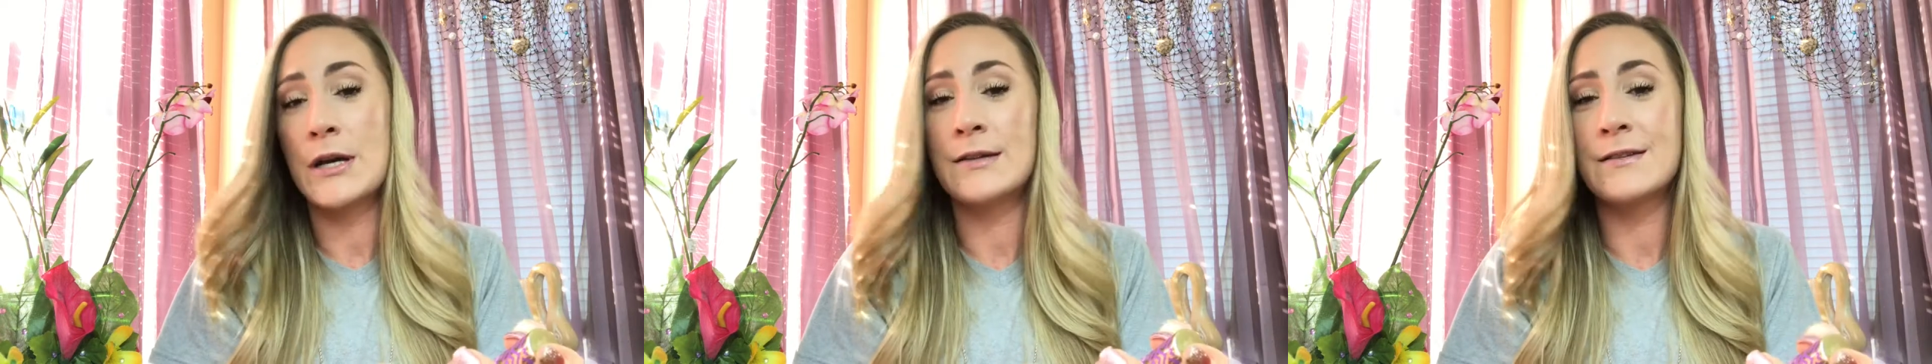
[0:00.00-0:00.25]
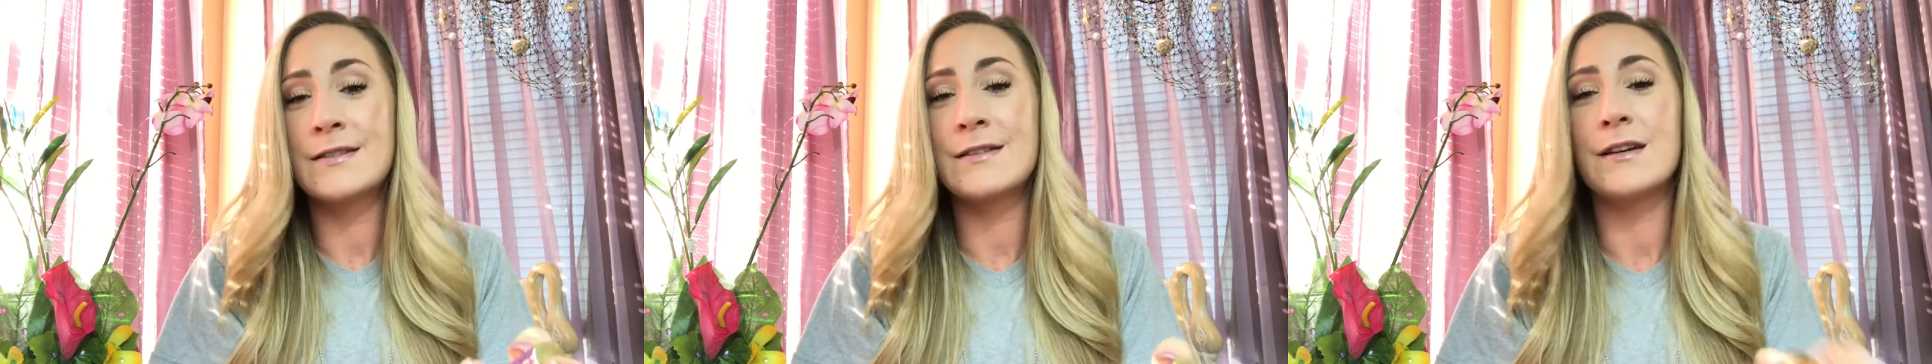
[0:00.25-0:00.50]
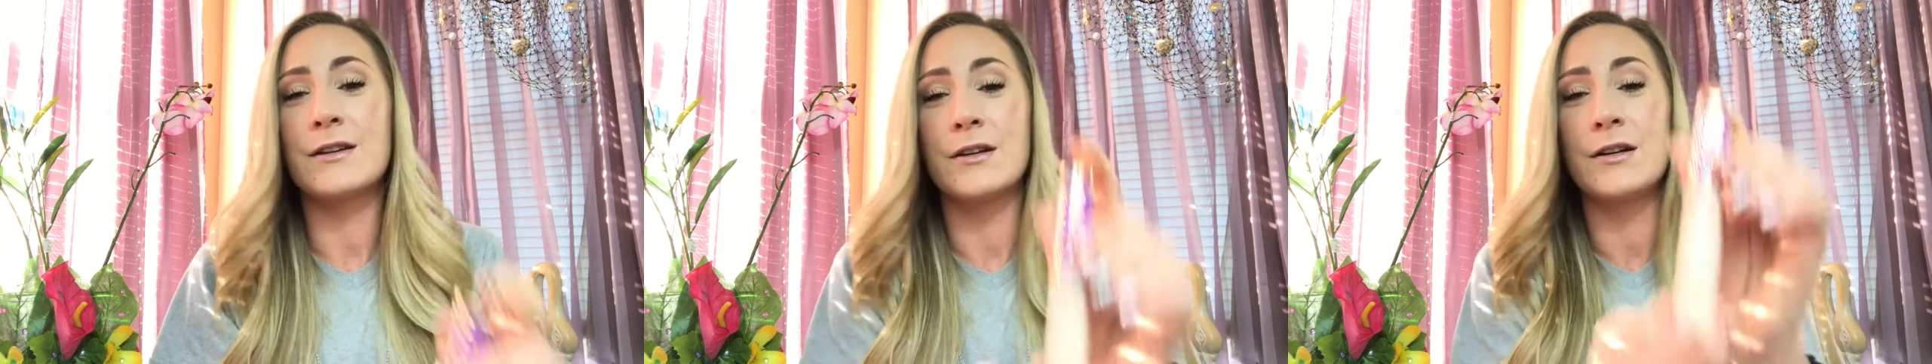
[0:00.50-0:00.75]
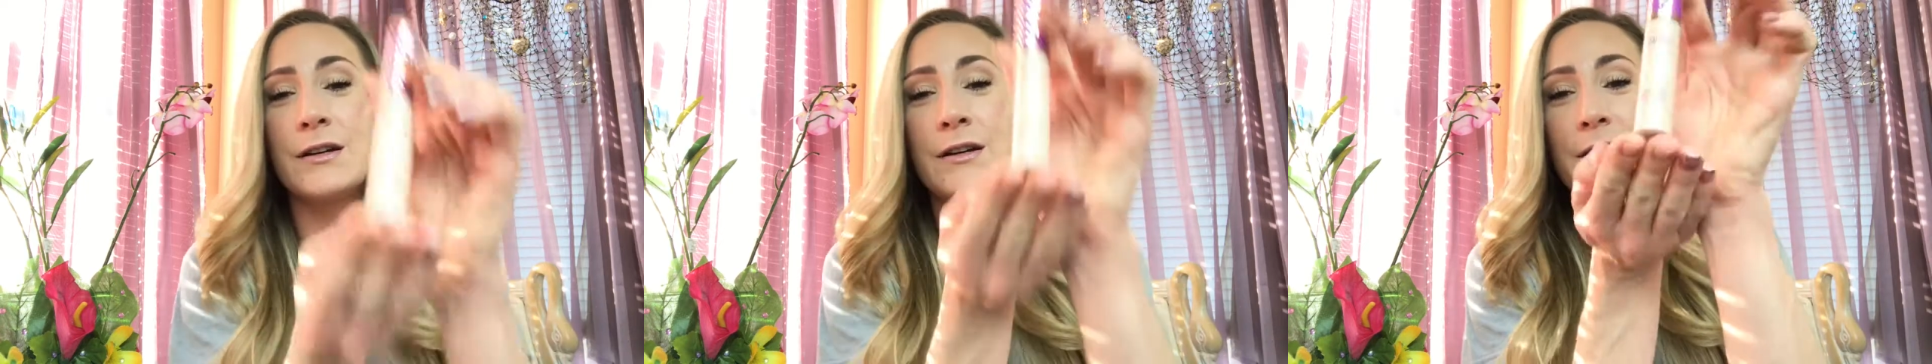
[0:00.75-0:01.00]

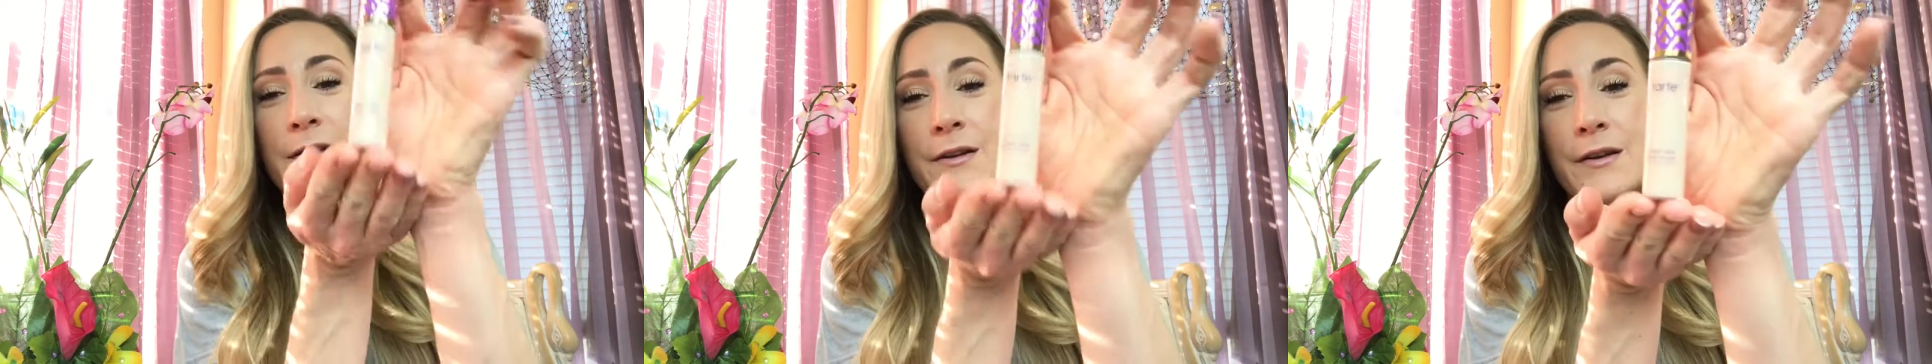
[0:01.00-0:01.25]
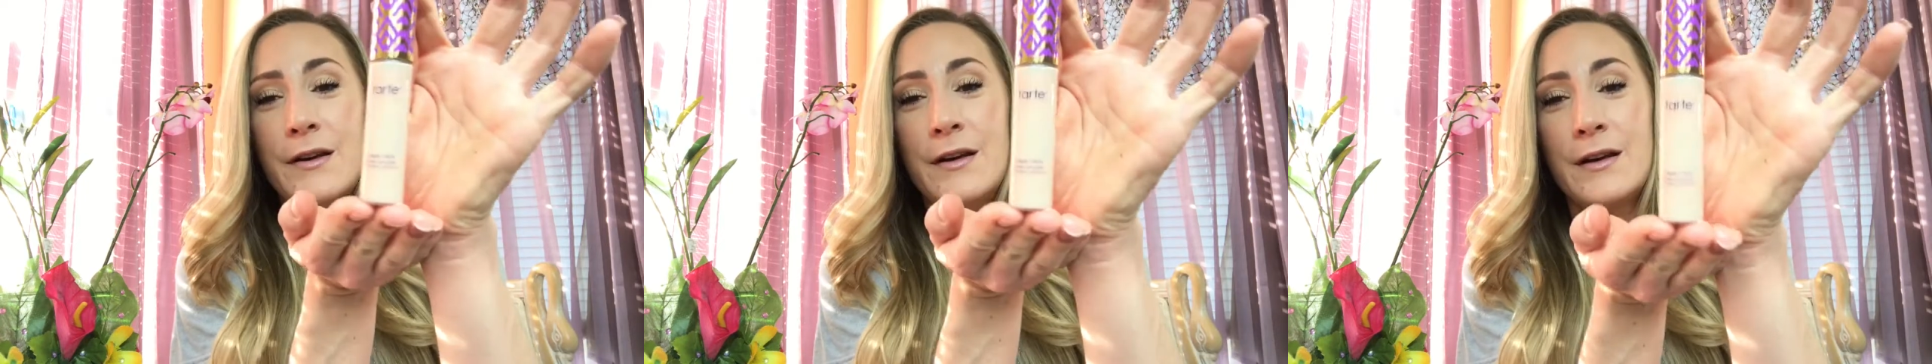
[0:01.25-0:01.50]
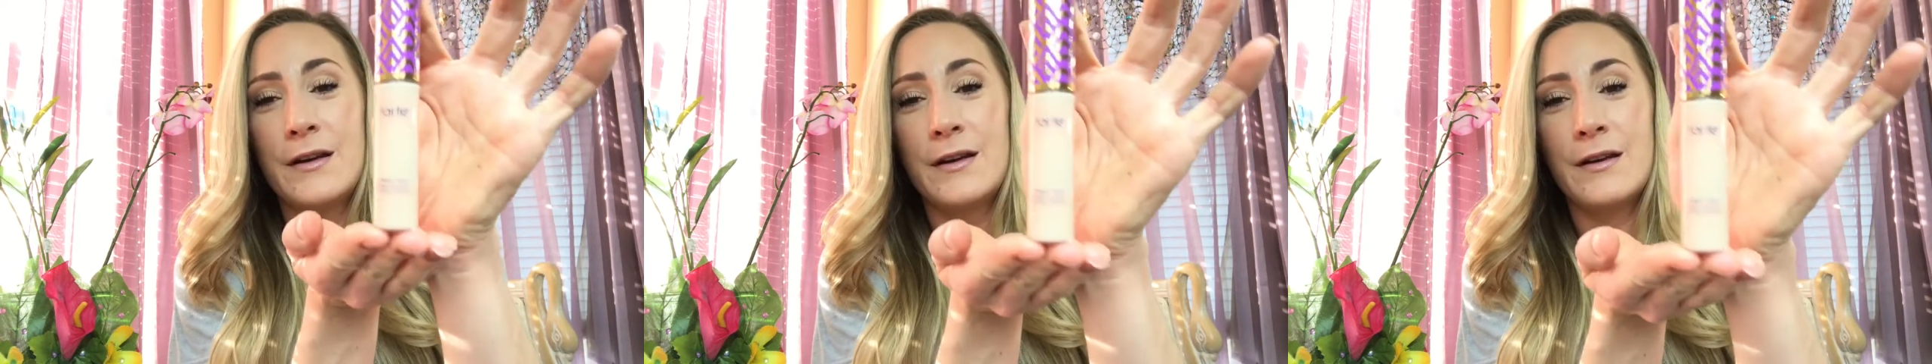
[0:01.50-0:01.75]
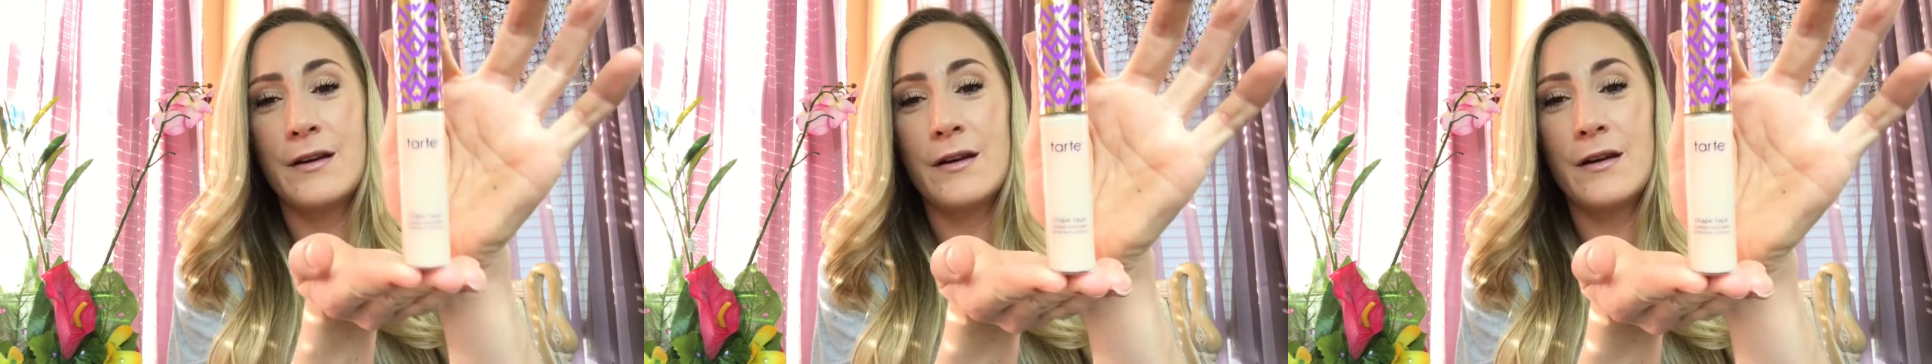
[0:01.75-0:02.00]
Concealer.
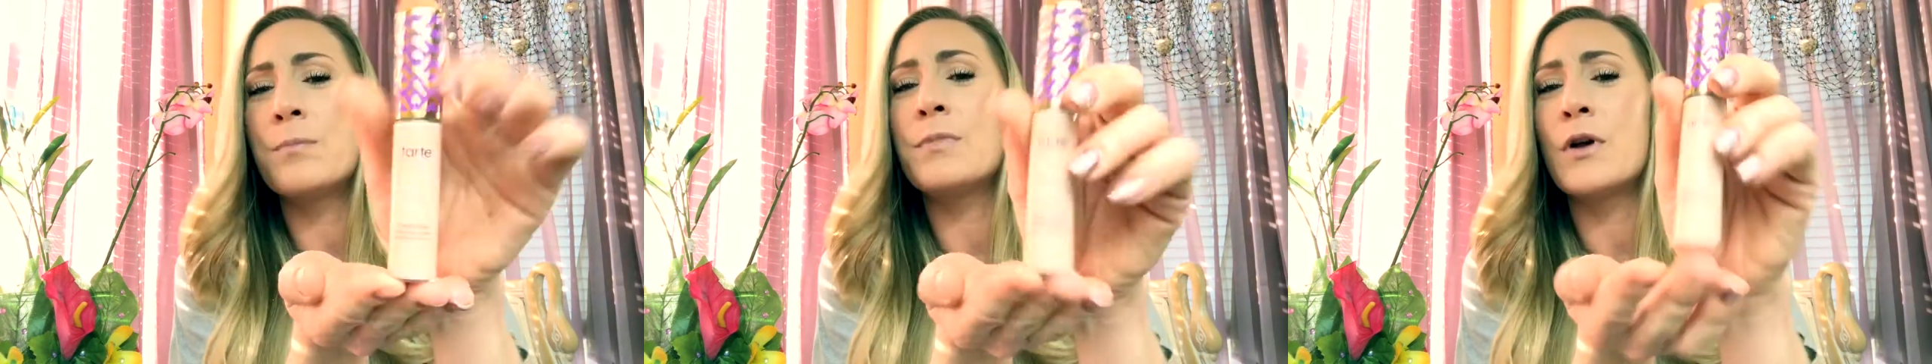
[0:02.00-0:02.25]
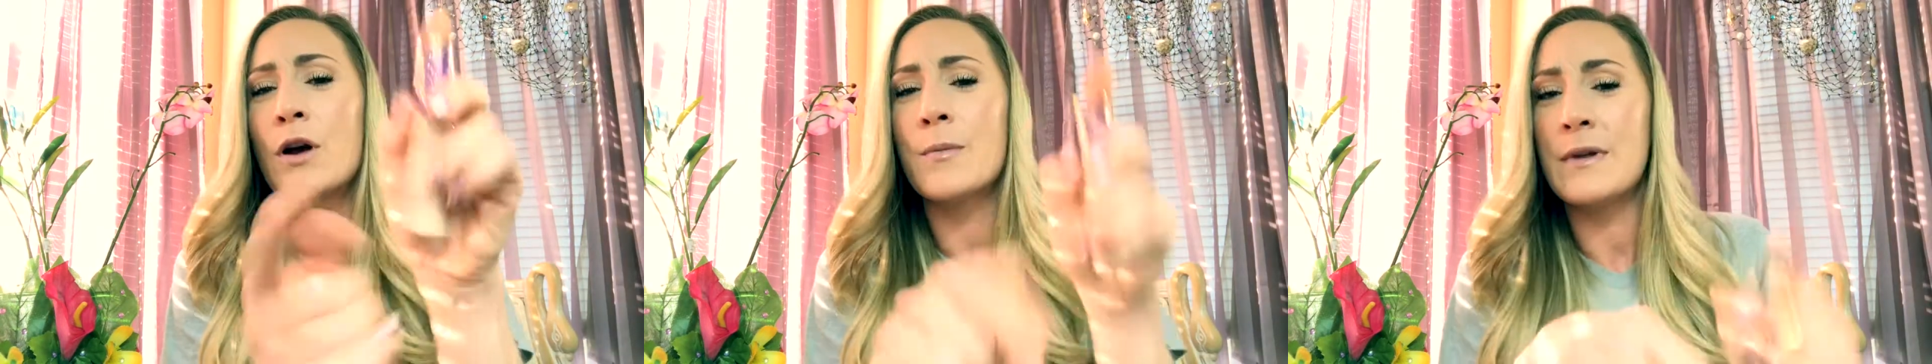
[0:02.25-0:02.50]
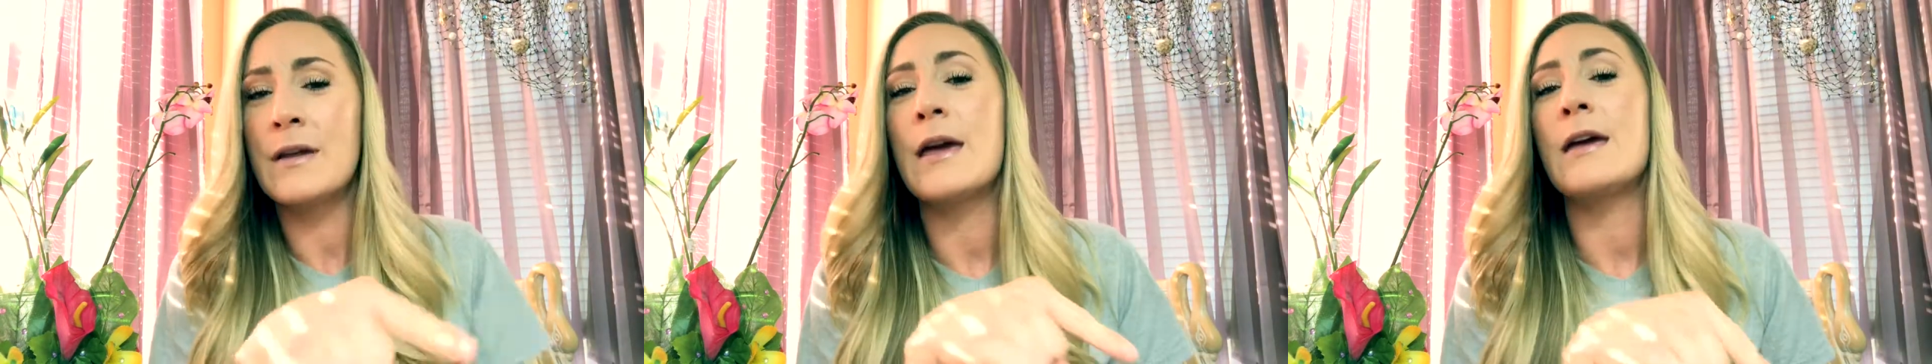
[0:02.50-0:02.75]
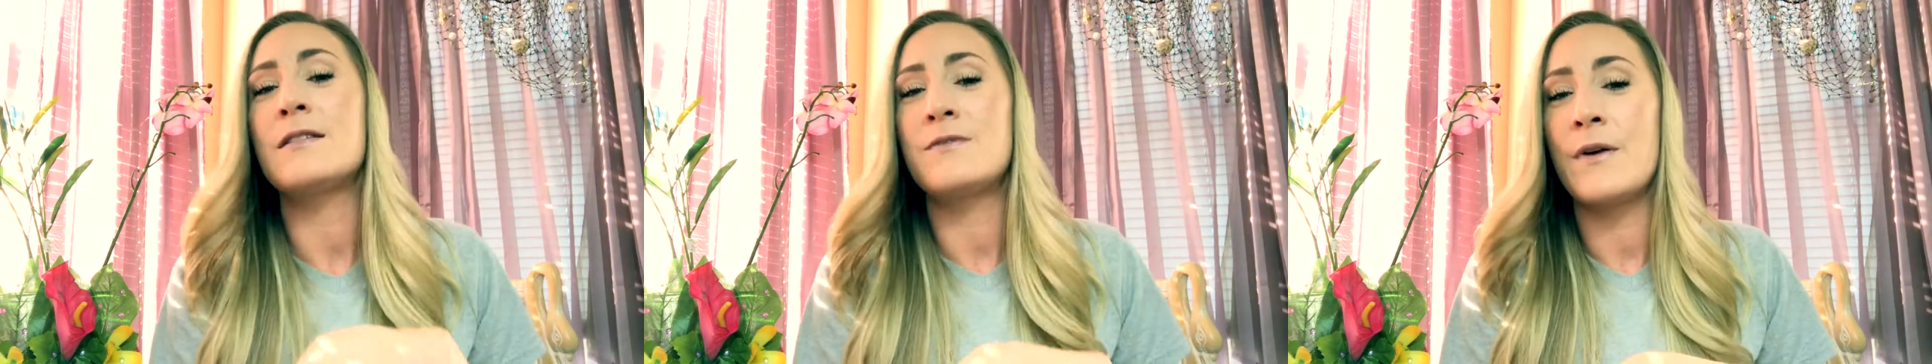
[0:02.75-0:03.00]
The Urban
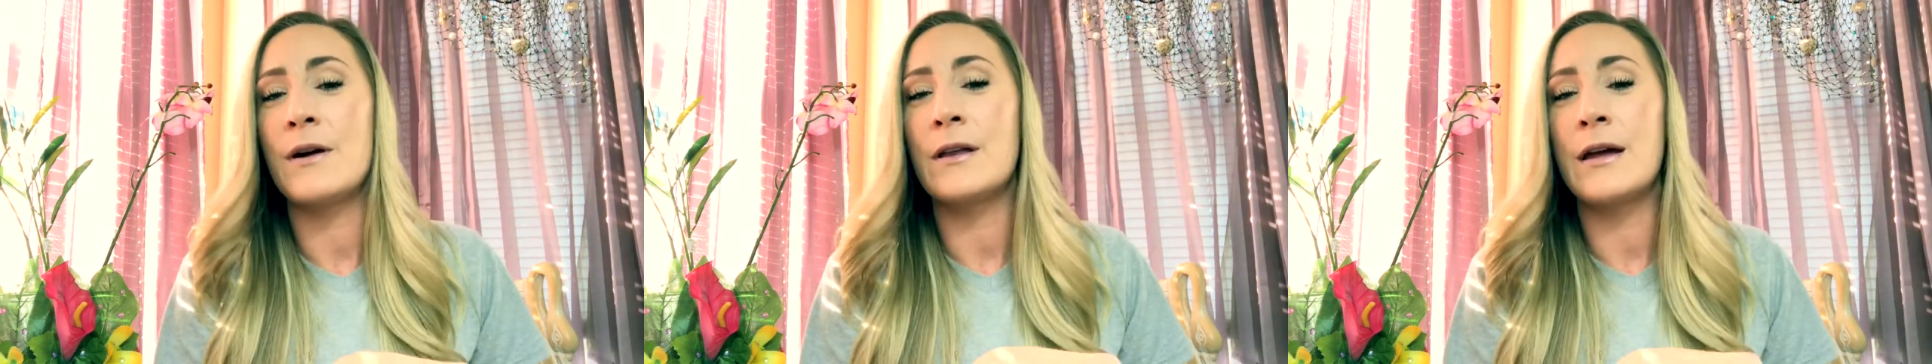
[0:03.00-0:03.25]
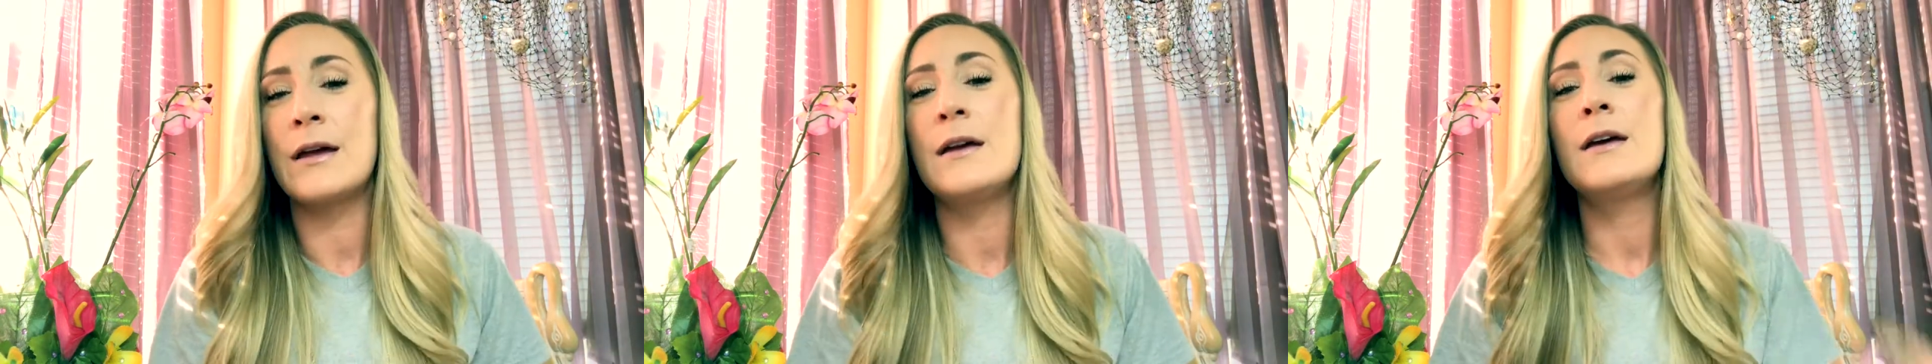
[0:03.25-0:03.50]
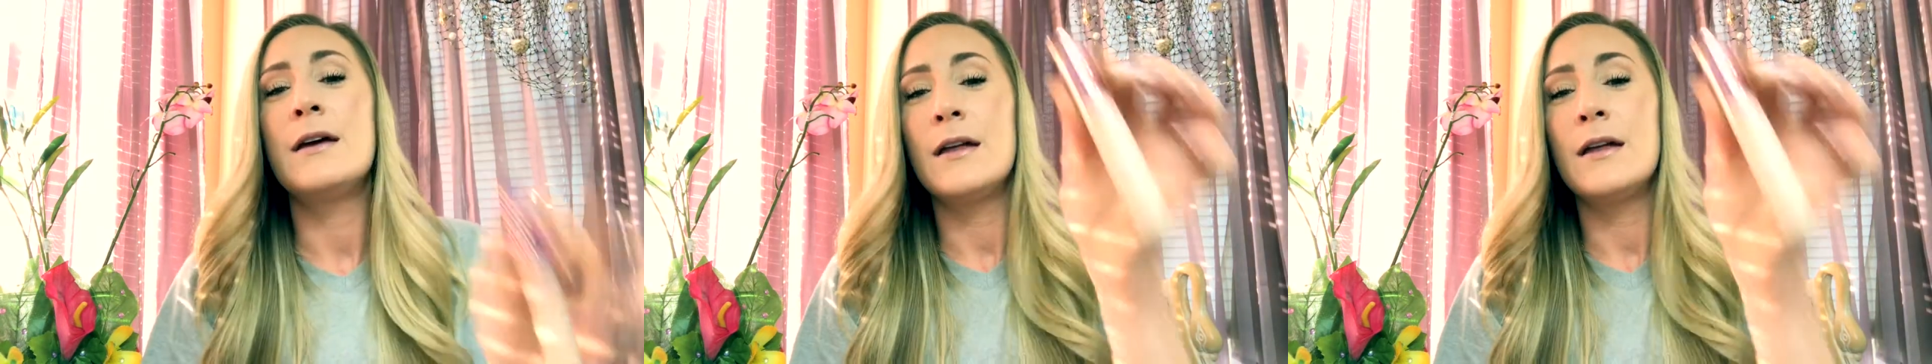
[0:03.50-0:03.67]
Decay is very light.